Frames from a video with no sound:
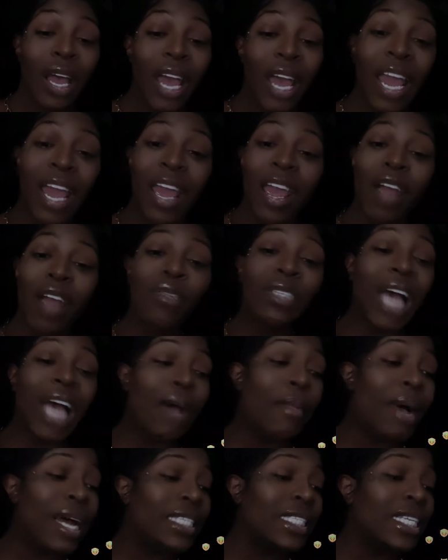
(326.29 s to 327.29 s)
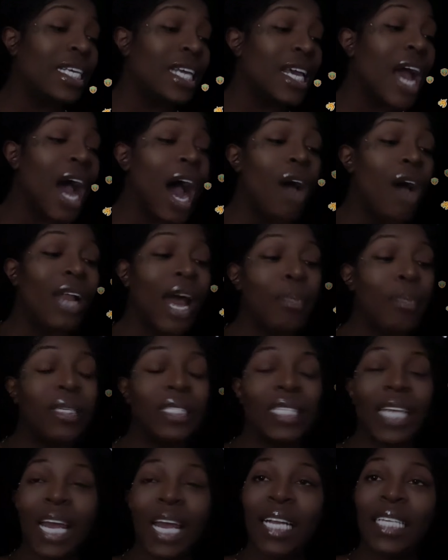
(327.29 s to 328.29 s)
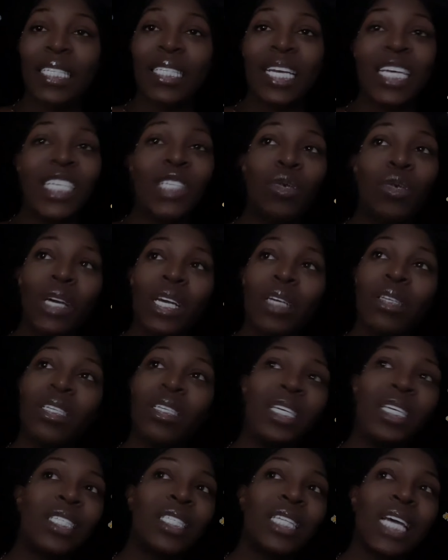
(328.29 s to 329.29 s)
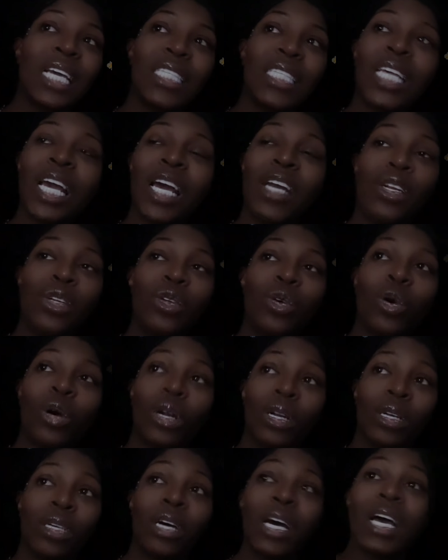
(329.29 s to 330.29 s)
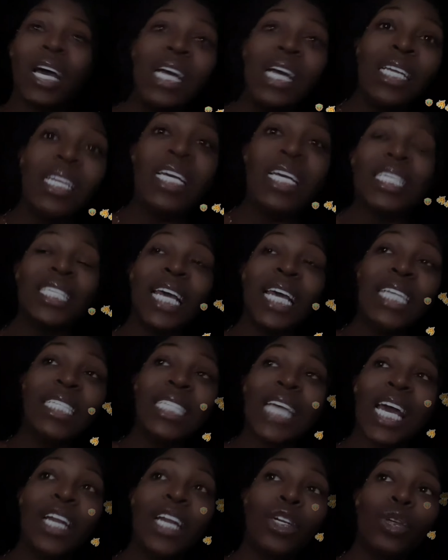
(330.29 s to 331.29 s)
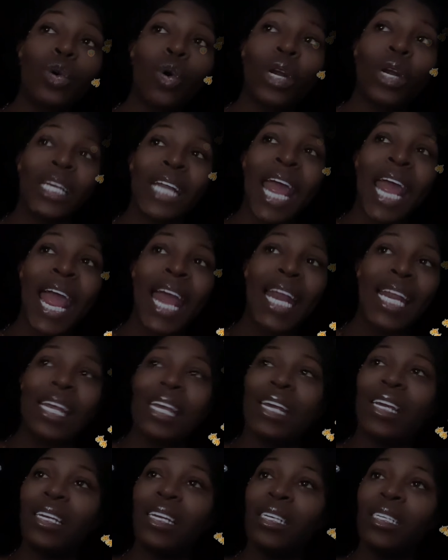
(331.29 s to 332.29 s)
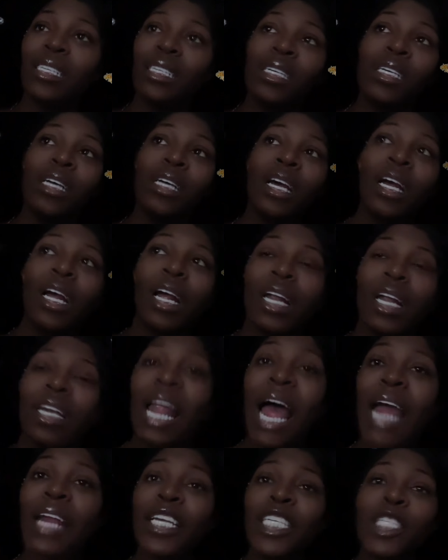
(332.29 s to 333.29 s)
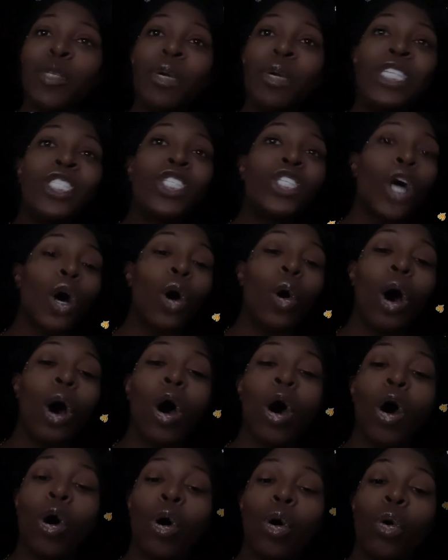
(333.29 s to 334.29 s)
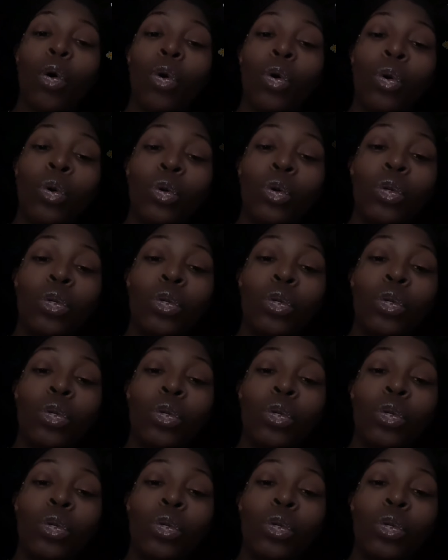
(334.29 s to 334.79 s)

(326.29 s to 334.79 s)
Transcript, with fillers: And every time I see it, all I be saying is this one is Santana daughter. This Santana daughter daddy. Like this bitch so old.